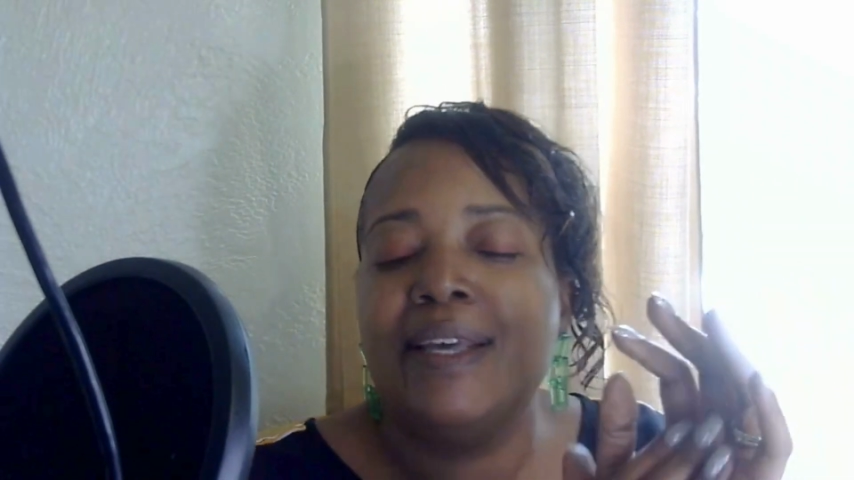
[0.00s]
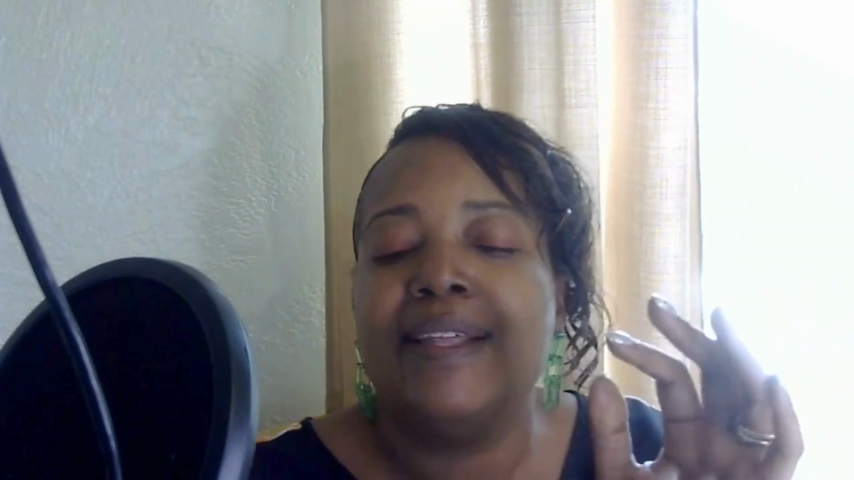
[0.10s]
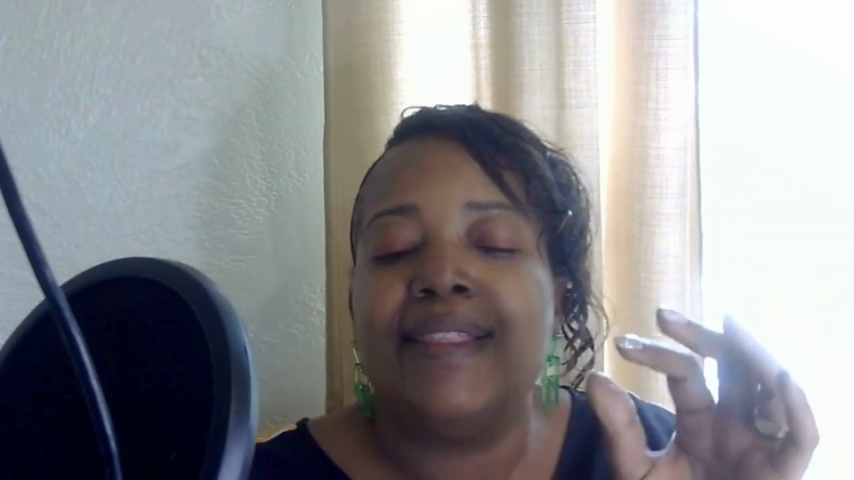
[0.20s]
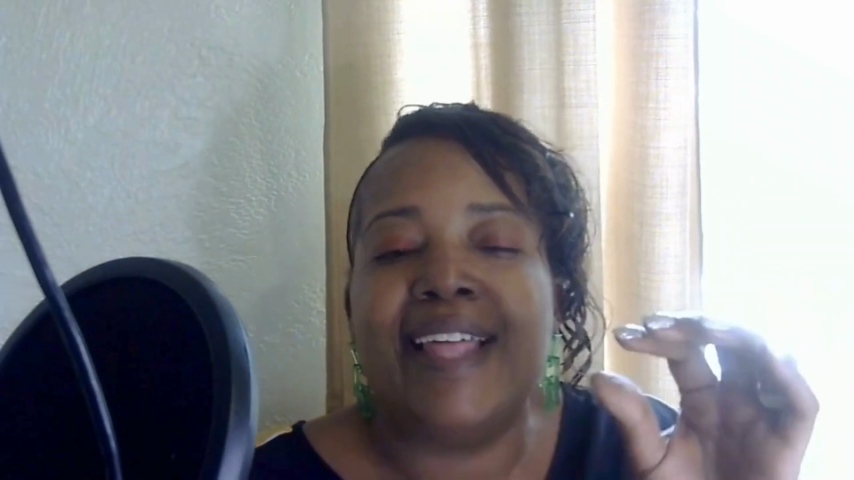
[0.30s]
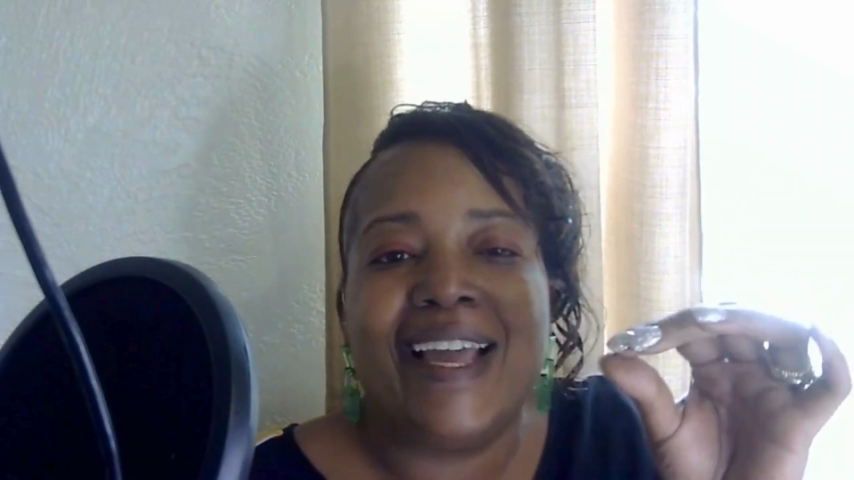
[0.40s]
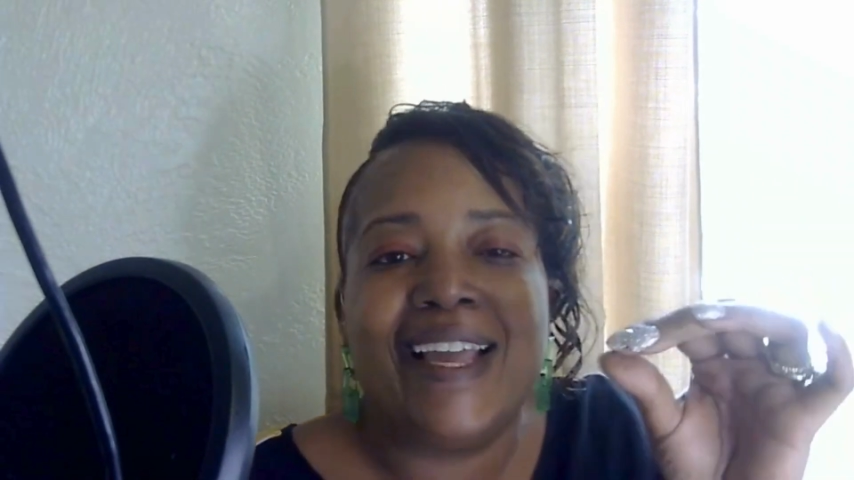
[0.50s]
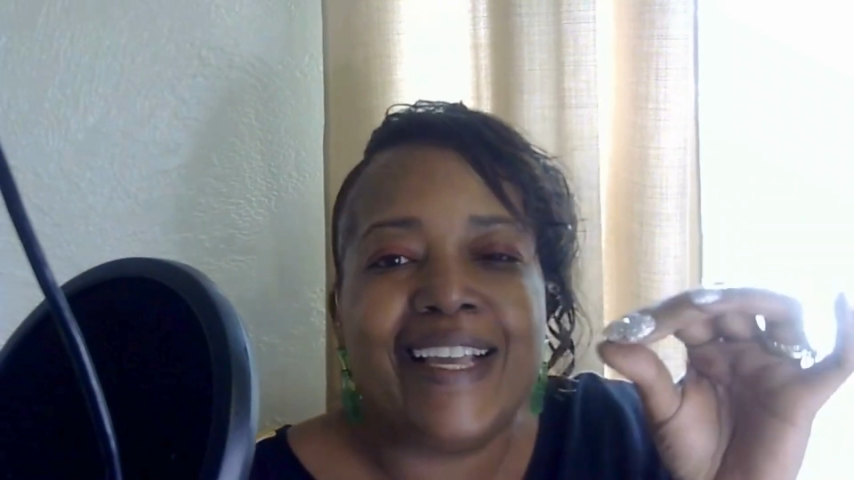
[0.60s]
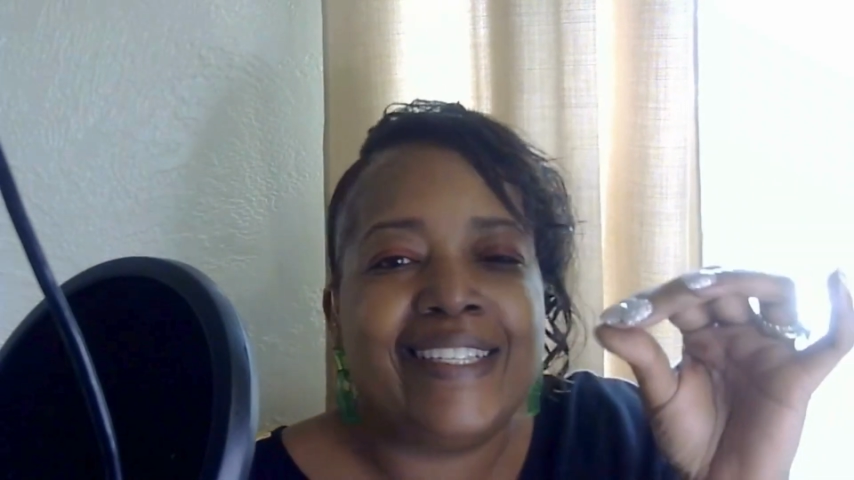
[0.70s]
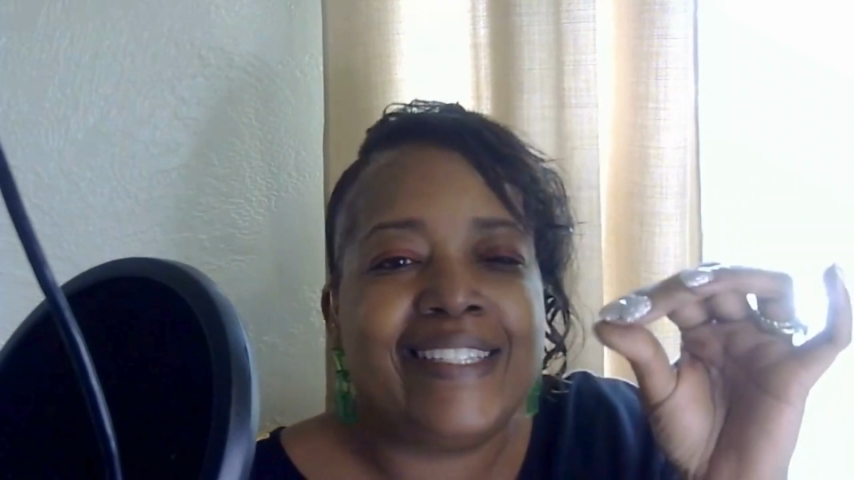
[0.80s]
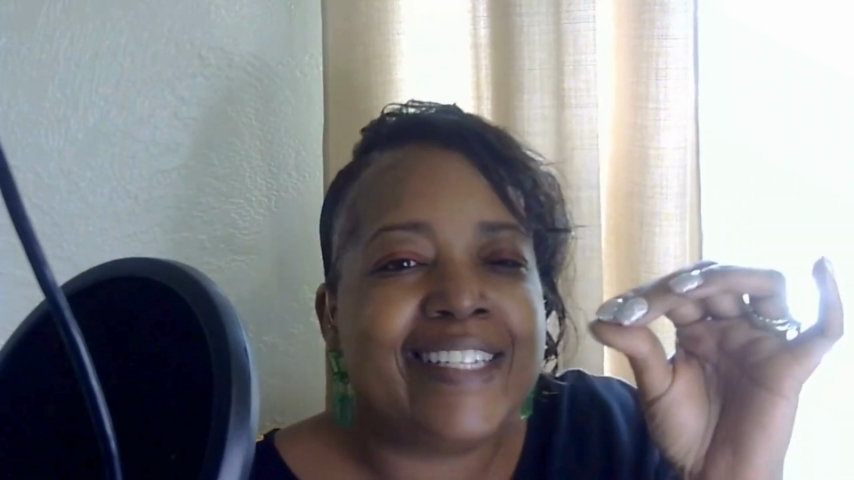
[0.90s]
That
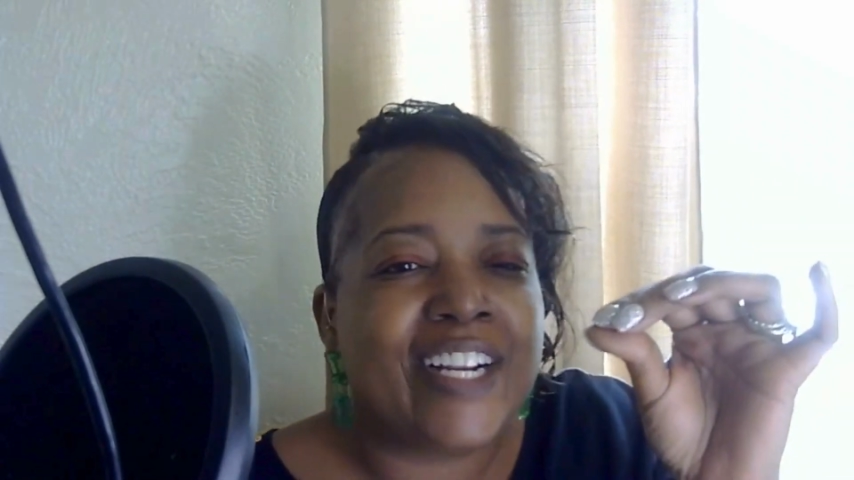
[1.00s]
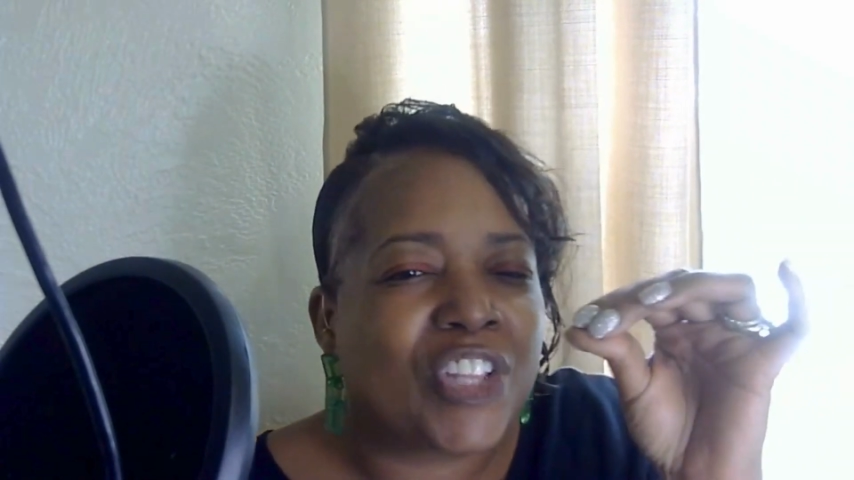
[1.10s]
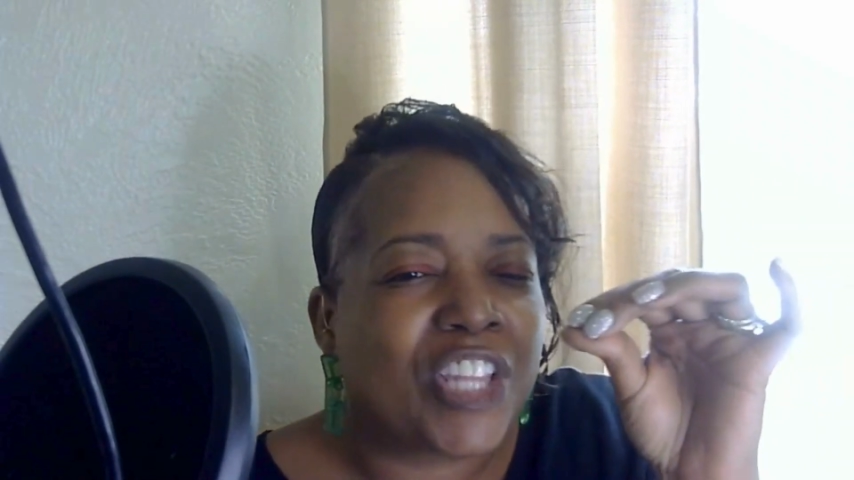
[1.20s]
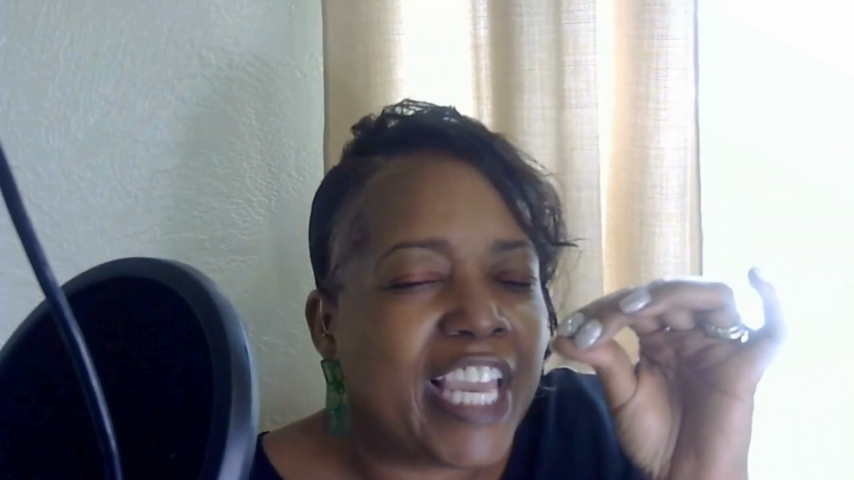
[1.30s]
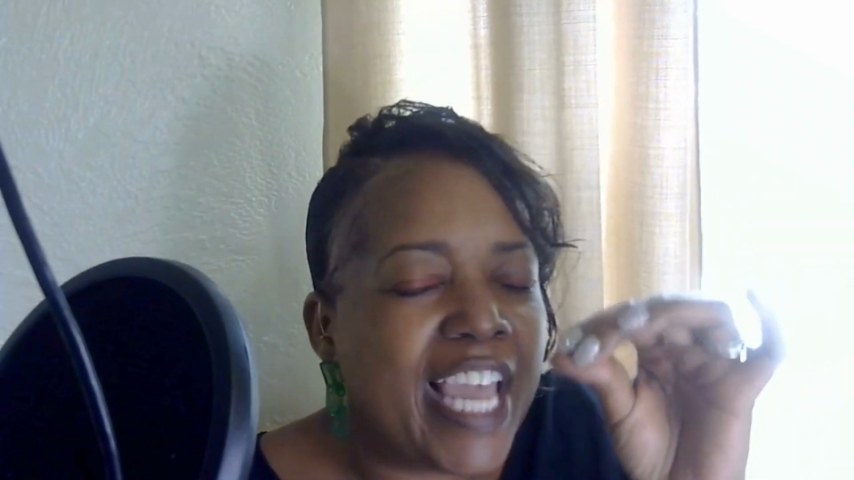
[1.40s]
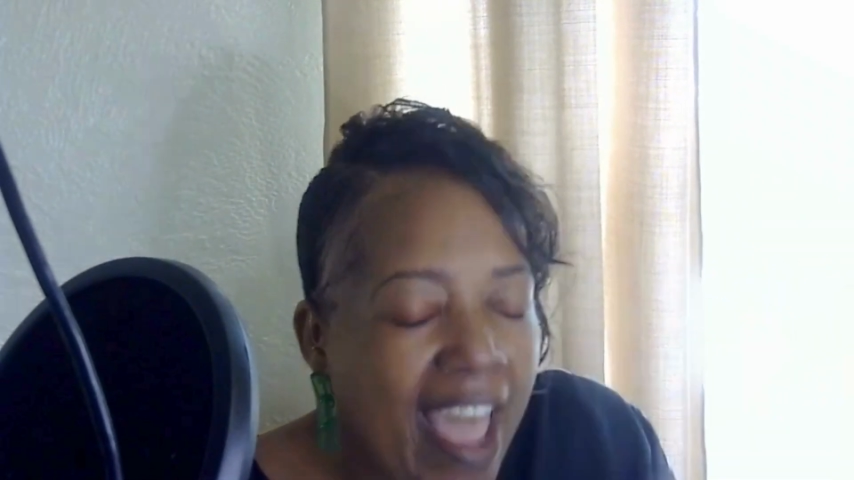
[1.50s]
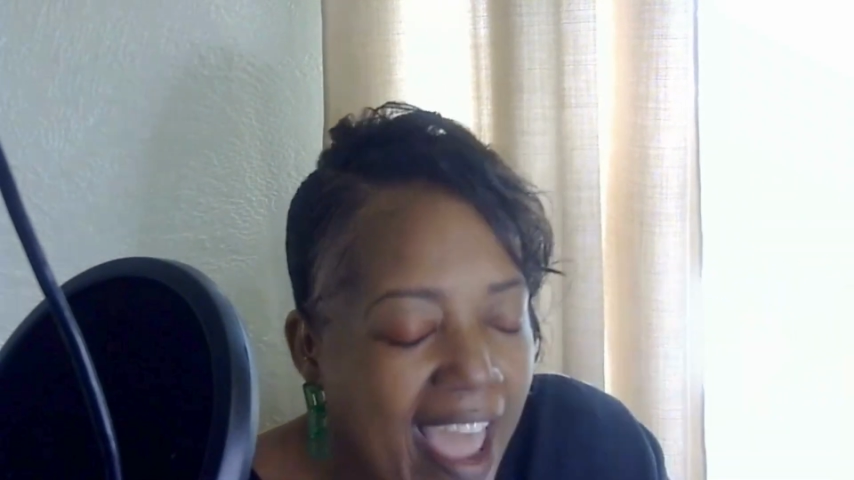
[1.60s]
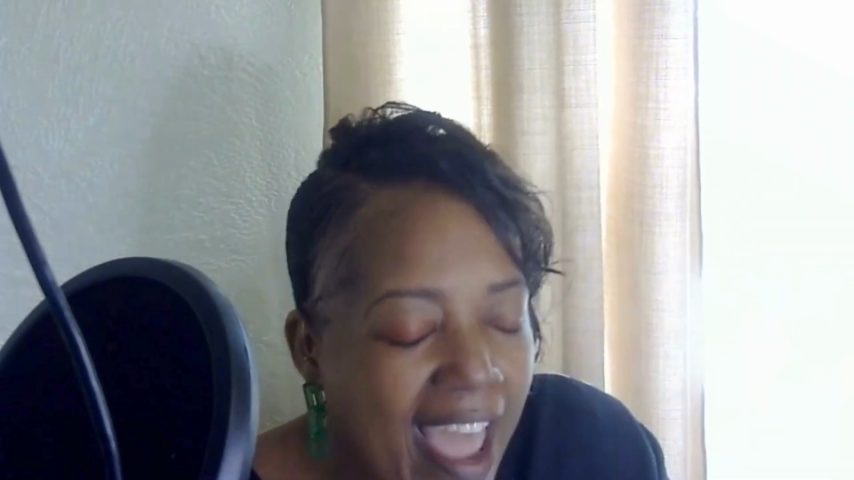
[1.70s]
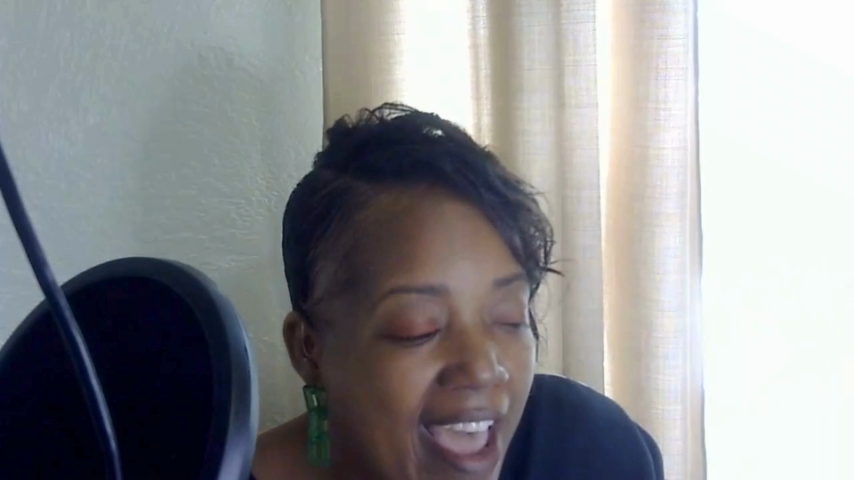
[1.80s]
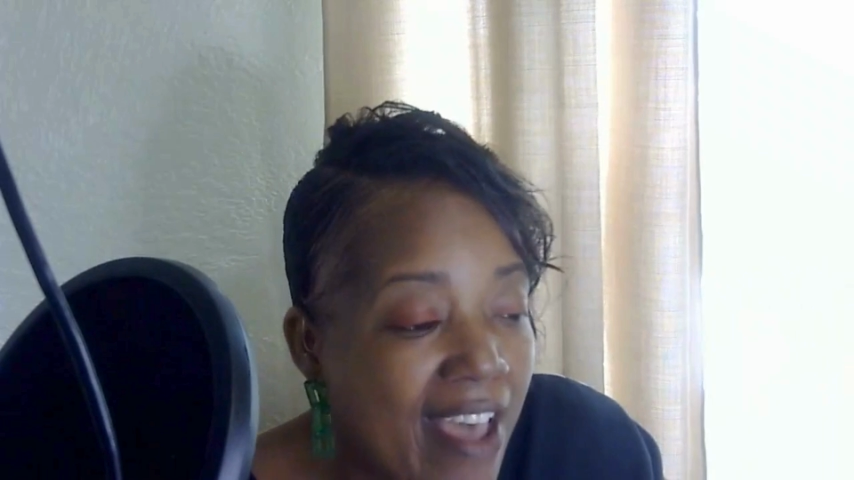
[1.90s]
is nearly
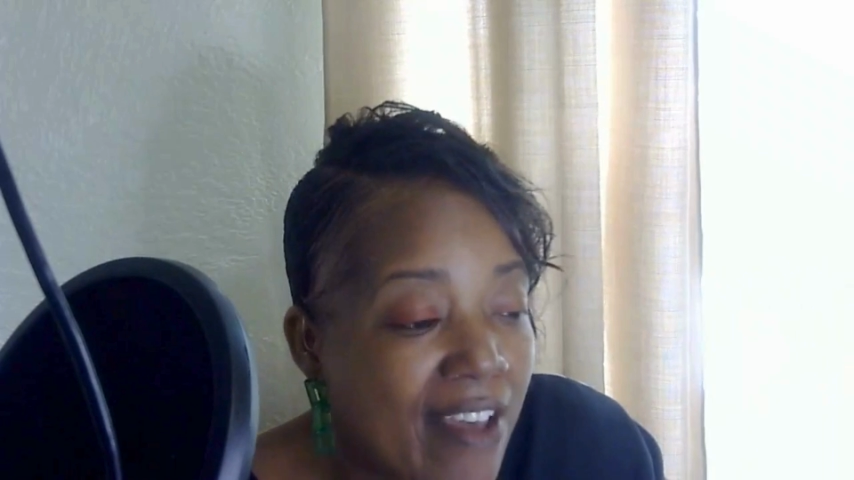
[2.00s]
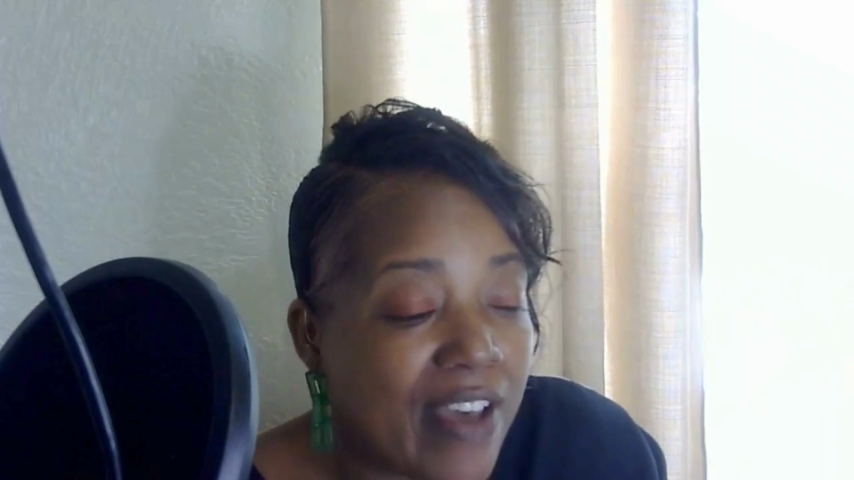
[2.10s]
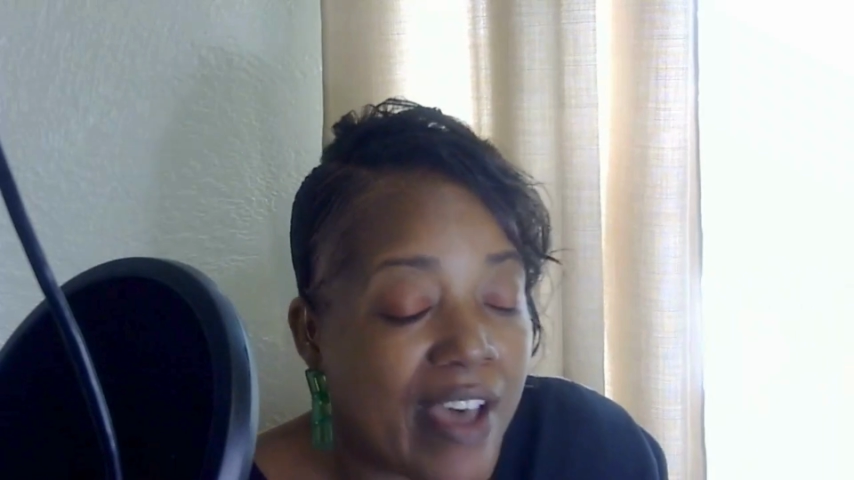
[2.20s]
half